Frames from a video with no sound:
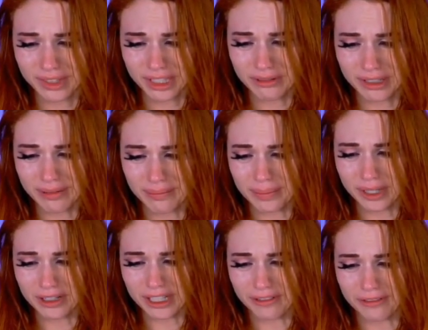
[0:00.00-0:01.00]
You didn't build
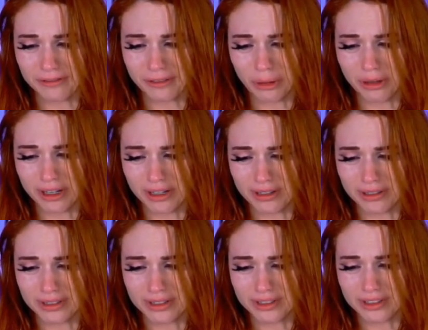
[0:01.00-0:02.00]
it for
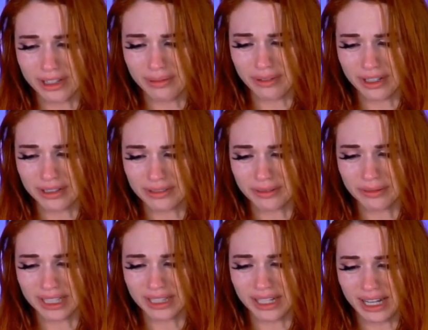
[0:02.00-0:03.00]
someone.
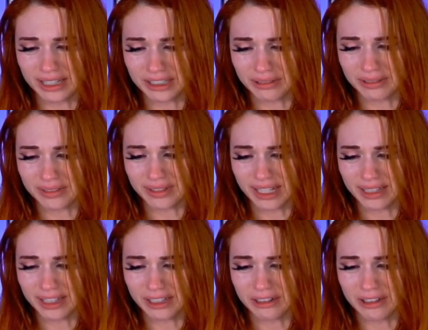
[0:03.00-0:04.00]
I
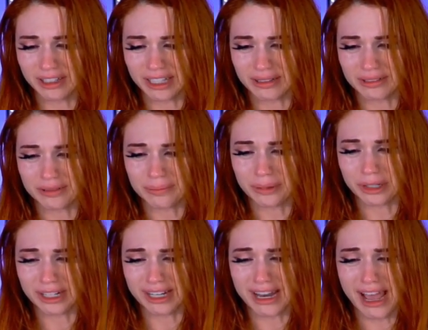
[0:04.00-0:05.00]
literally put
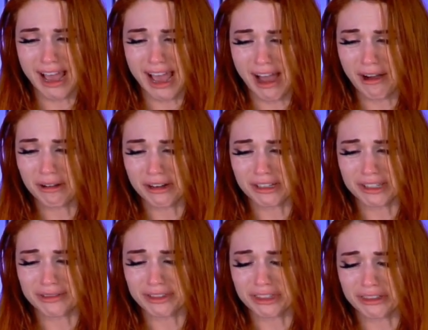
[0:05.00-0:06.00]
in hours of
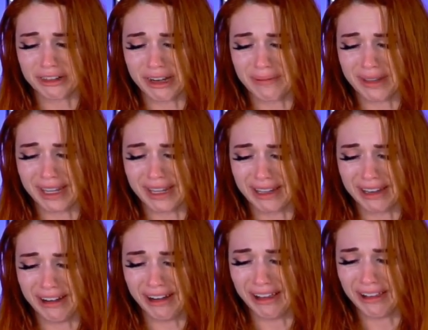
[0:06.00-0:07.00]
streaming,
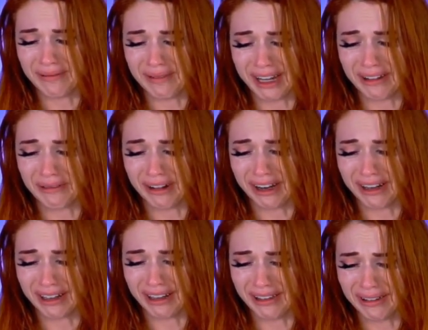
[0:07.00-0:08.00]
all of my work,
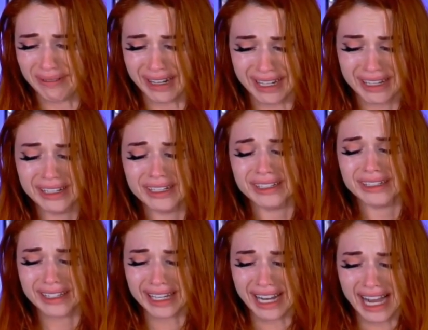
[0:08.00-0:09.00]

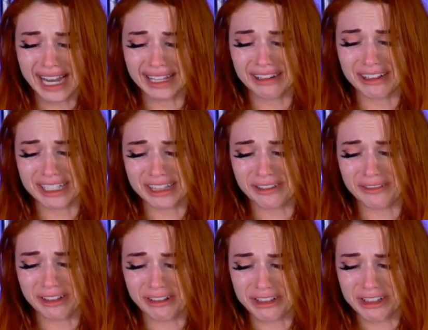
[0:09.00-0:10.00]
like I learned did the
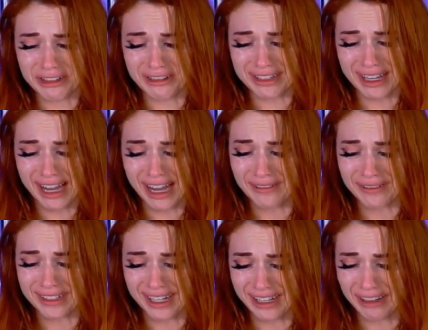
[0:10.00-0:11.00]
photo shoots. I've
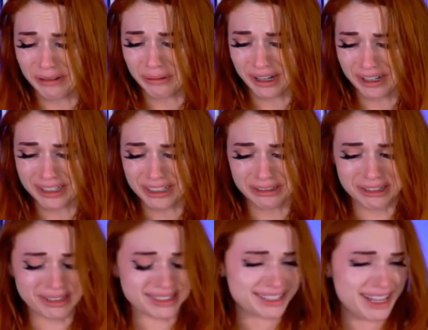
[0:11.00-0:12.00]
done the work too.
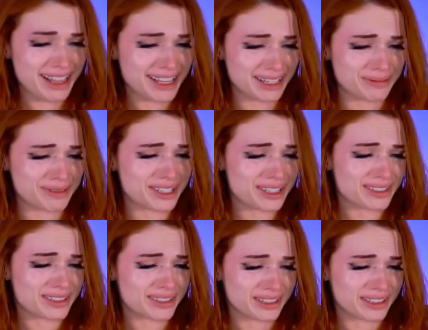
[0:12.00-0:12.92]
It's not like I'm just.